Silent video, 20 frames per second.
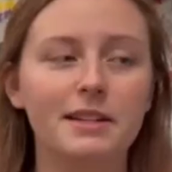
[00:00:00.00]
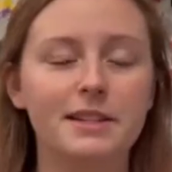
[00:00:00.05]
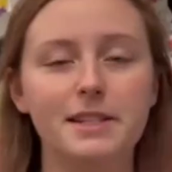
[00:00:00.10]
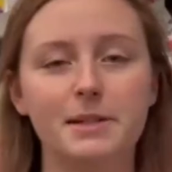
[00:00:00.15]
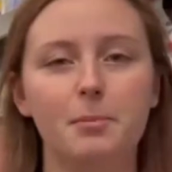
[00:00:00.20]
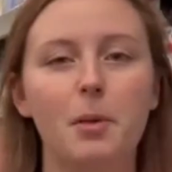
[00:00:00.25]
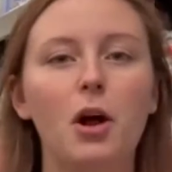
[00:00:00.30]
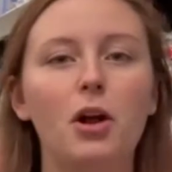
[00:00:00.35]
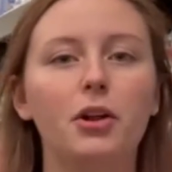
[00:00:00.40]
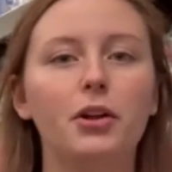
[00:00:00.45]

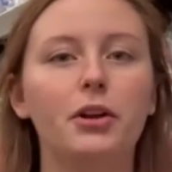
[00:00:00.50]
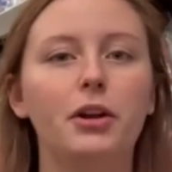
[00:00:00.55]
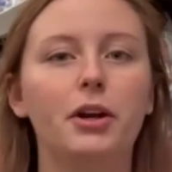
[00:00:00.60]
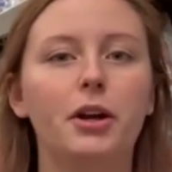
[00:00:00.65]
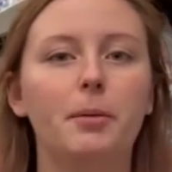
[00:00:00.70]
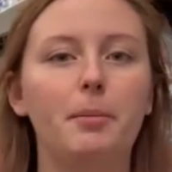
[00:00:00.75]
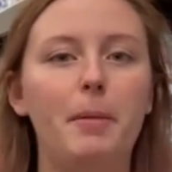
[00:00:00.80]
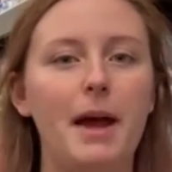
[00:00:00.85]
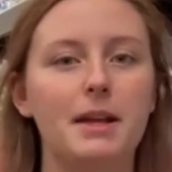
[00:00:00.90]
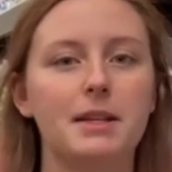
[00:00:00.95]
smaller
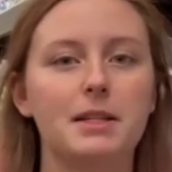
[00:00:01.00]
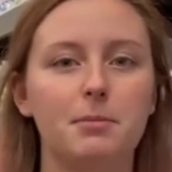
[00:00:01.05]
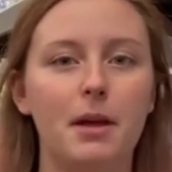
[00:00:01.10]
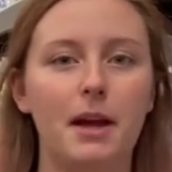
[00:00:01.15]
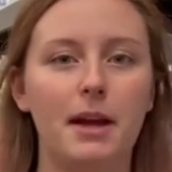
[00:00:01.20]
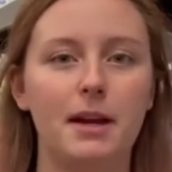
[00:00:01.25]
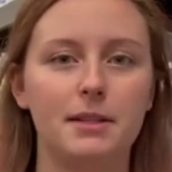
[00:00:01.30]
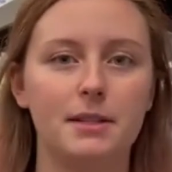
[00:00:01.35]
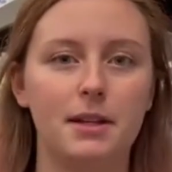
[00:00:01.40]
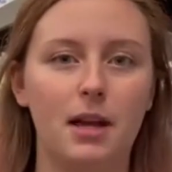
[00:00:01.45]
pet
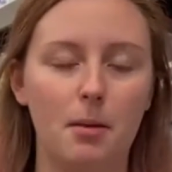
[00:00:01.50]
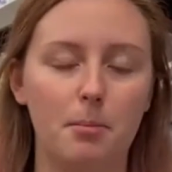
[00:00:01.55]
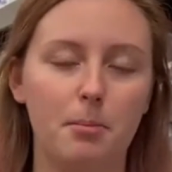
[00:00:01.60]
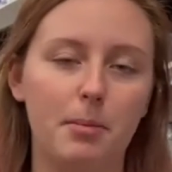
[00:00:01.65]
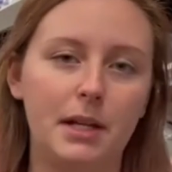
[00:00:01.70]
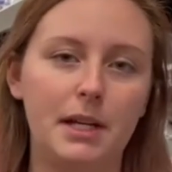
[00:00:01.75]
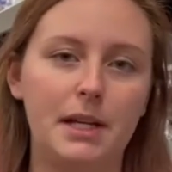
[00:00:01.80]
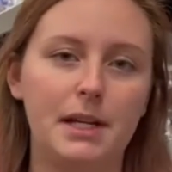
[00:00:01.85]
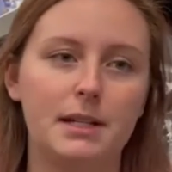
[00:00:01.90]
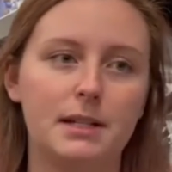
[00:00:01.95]
supplies
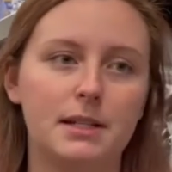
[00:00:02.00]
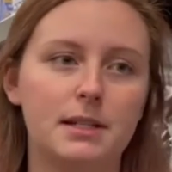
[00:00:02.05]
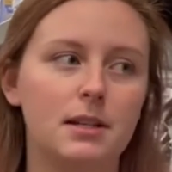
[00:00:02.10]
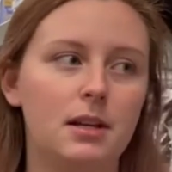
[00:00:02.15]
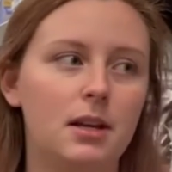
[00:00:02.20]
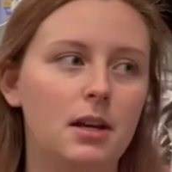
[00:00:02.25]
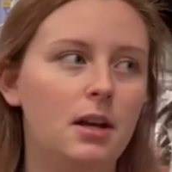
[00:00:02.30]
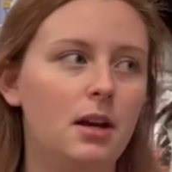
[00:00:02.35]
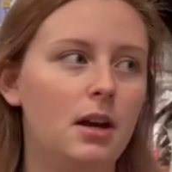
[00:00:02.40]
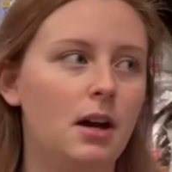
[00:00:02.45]
companies,
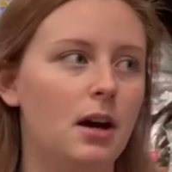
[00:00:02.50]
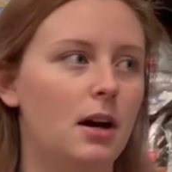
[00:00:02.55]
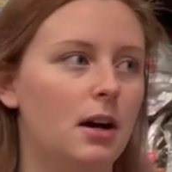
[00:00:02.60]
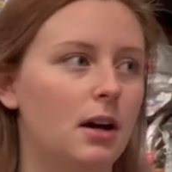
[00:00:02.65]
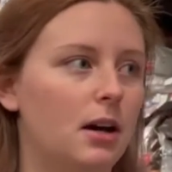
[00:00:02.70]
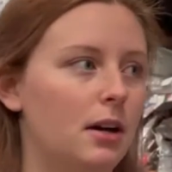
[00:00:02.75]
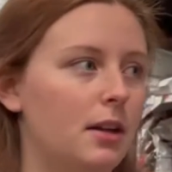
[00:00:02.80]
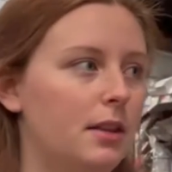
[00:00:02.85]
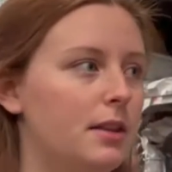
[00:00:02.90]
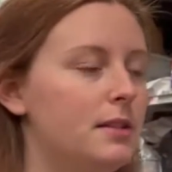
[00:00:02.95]

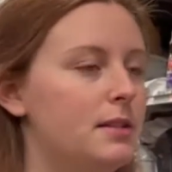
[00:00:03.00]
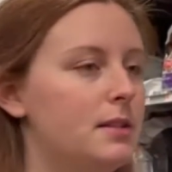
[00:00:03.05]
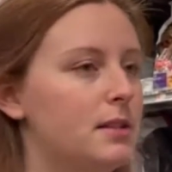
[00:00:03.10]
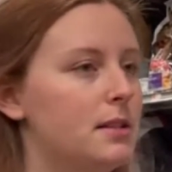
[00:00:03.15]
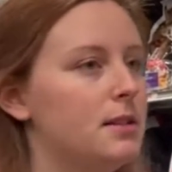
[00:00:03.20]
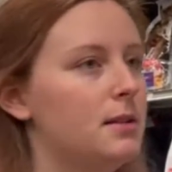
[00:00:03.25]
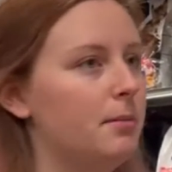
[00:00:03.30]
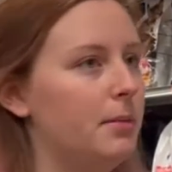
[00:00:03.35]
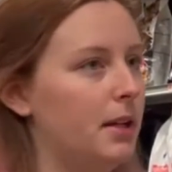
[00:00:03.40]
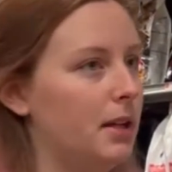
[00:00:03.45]
this is
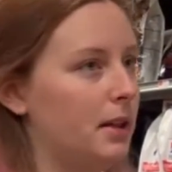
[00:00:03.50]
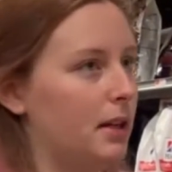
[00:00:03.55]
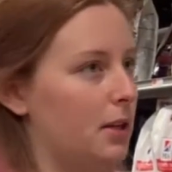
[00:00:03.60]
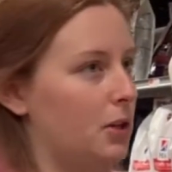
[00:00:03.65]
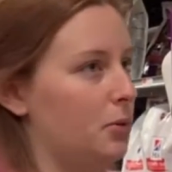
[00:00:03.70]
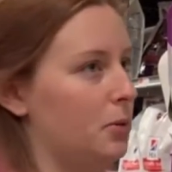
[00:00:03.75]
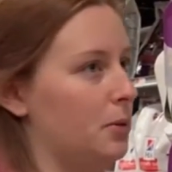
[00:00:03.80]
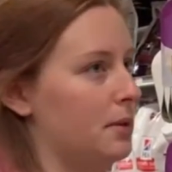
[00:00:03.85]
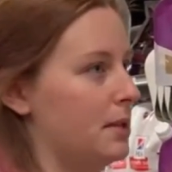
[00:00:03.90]
something that you will